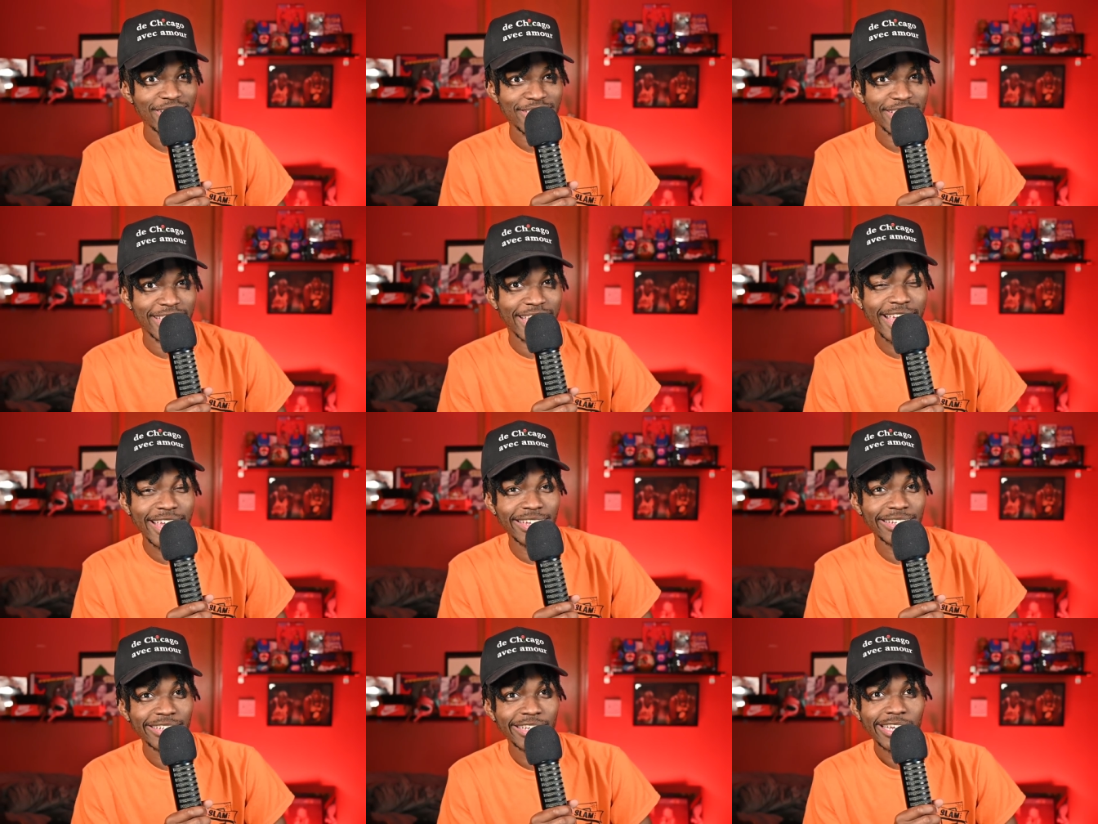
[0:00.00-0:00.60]
Season.
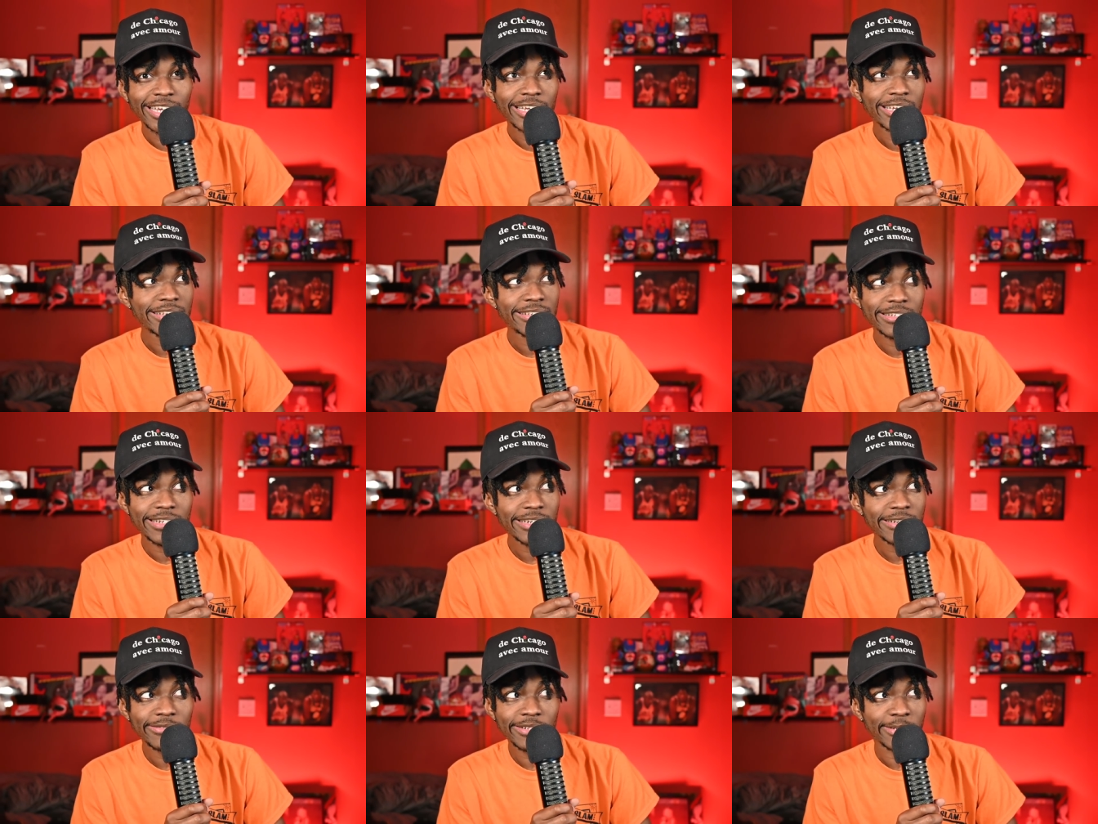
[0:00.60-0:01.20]
he's
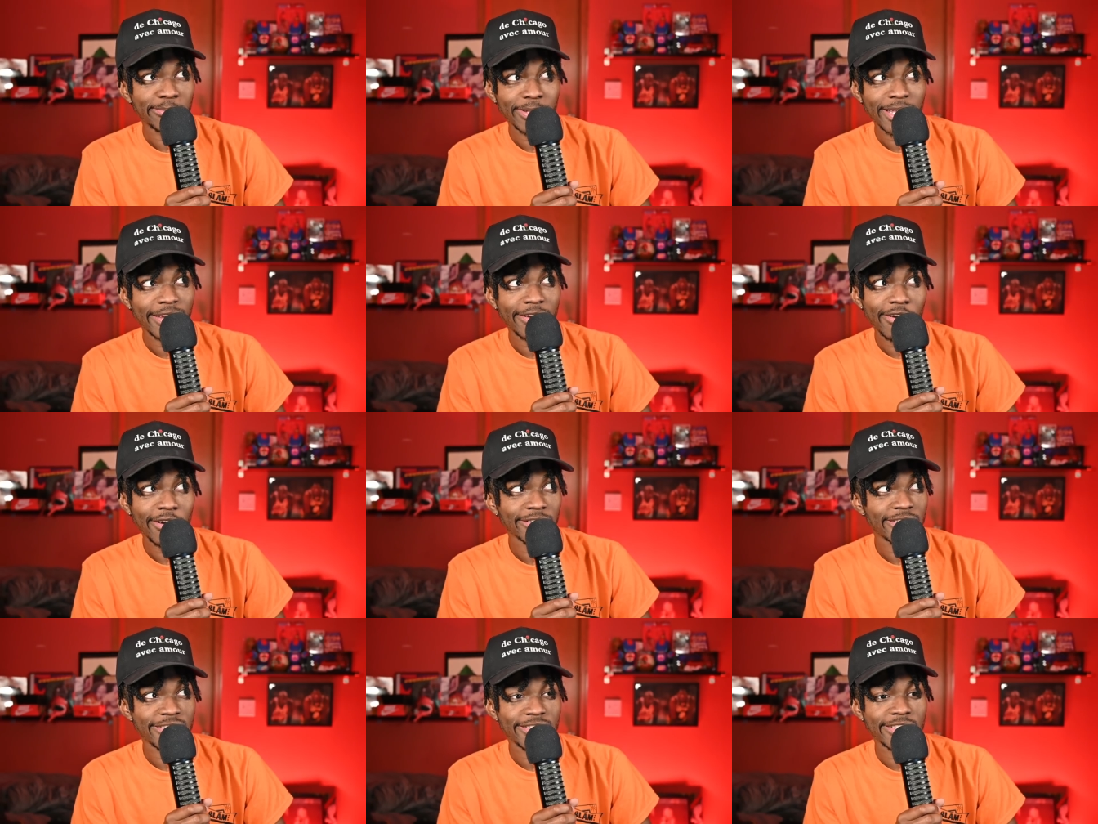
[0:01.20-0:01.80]
not really playing
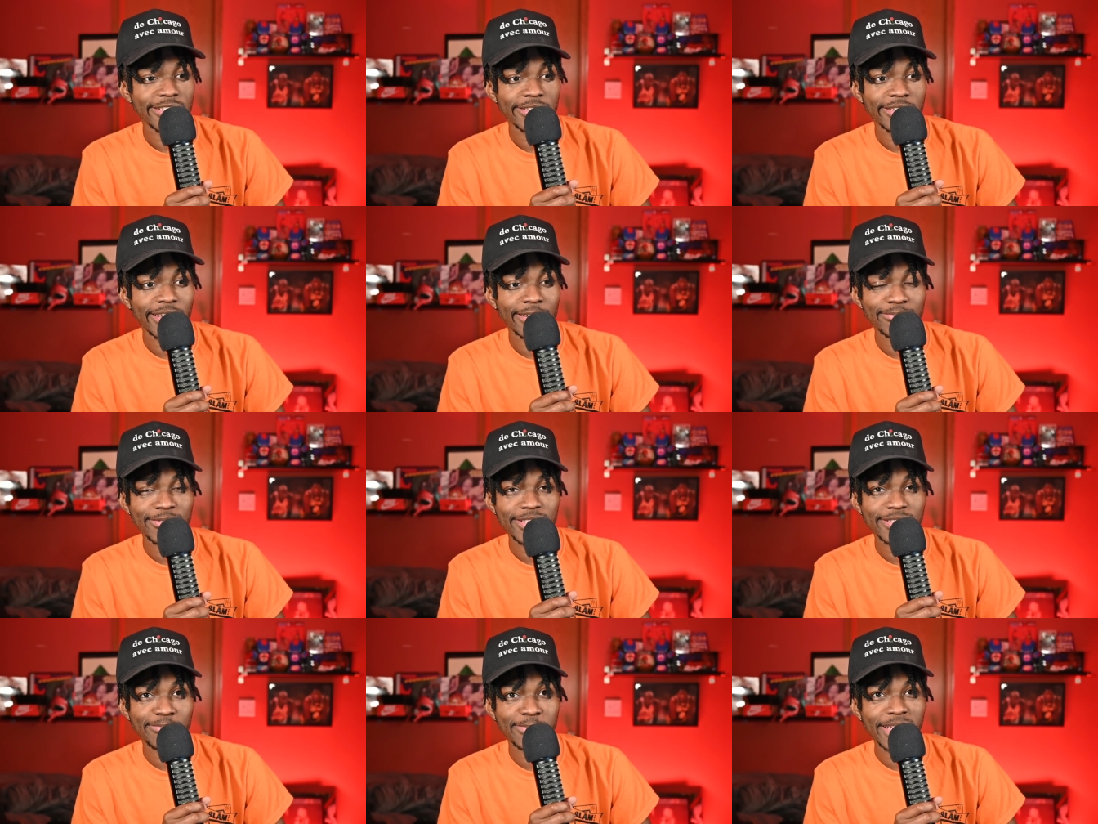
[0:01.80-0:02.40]
guard this season. I'm
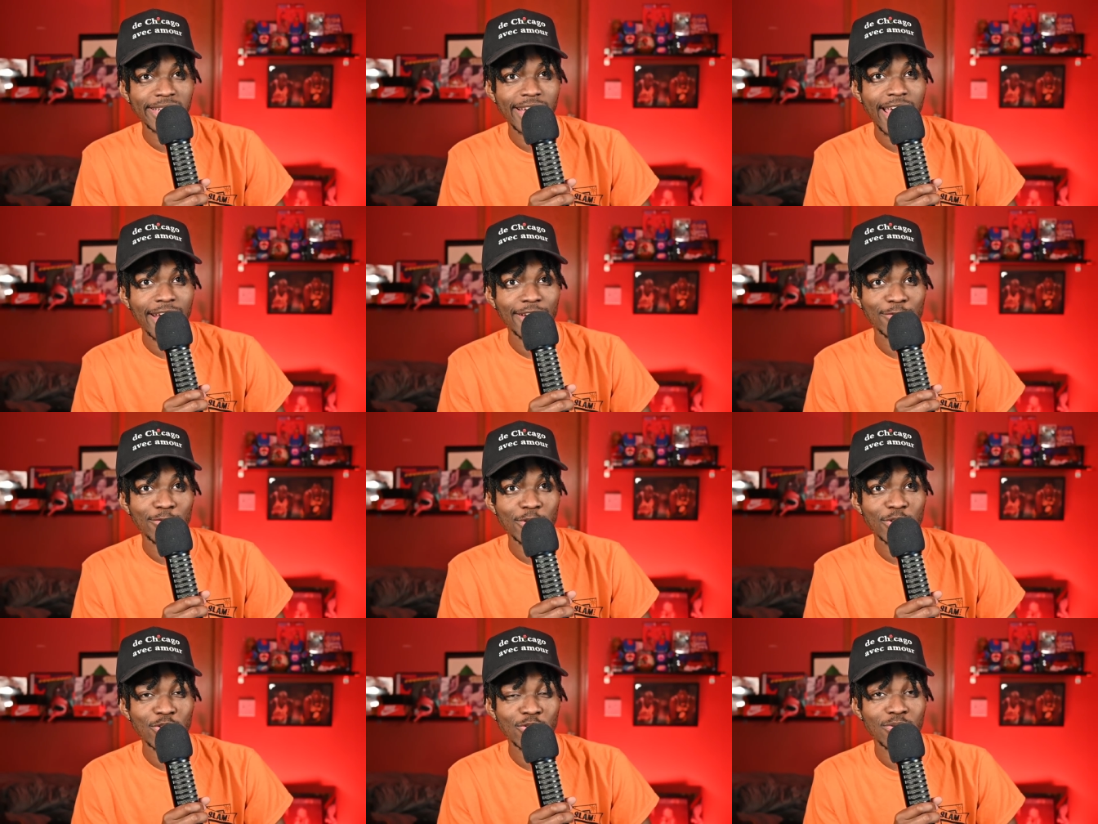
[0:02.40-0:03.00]
just being
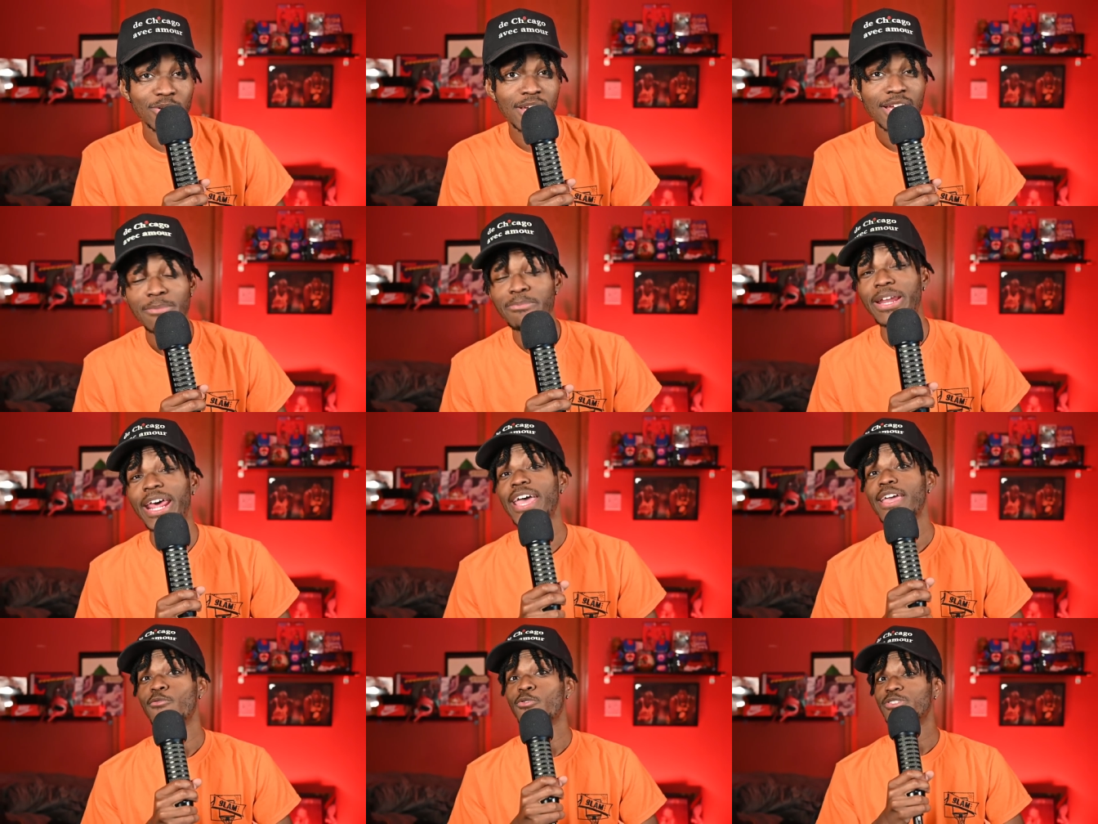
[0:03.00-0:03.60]
honest with you.
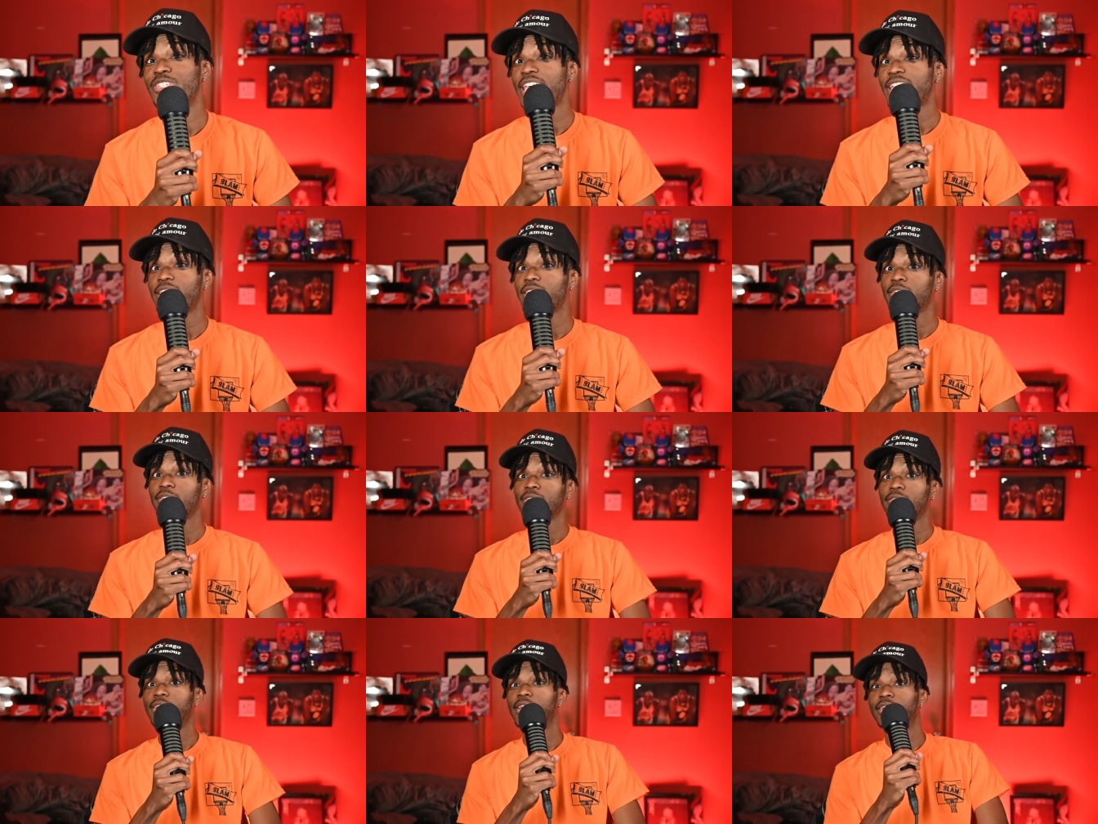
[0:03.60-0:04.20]
But hey, we'll take
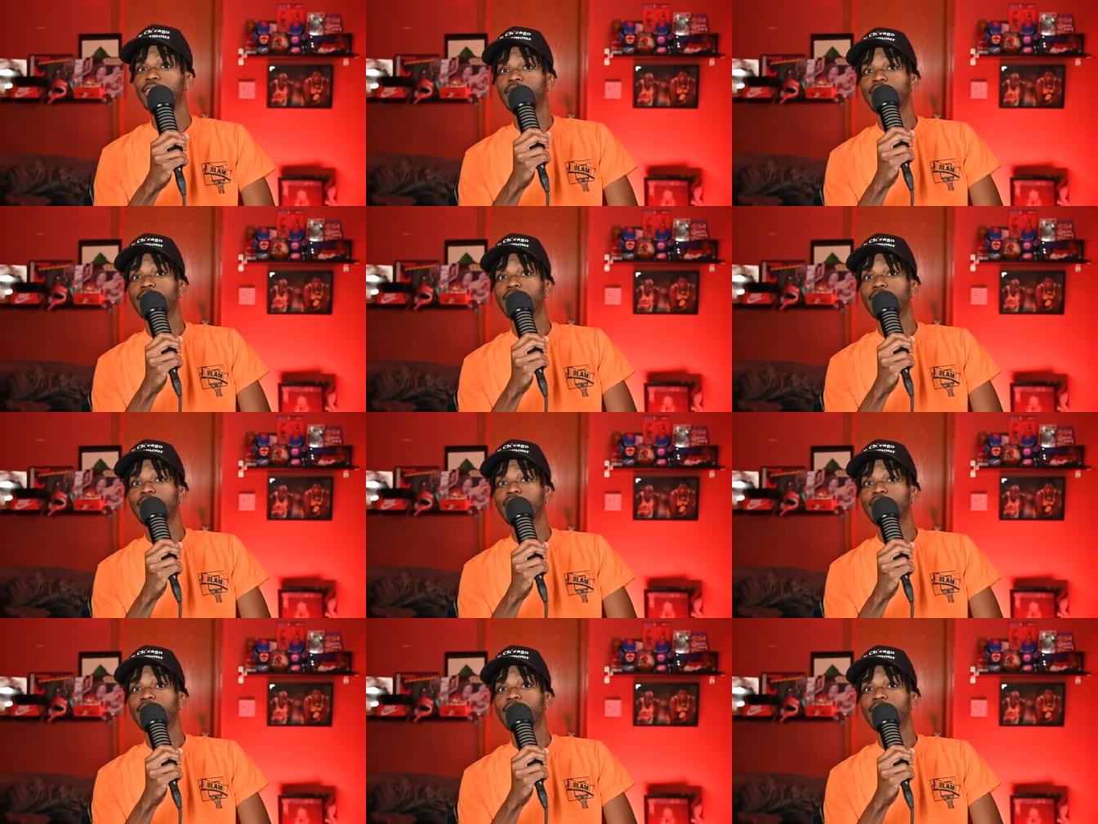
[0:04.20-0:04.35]
it.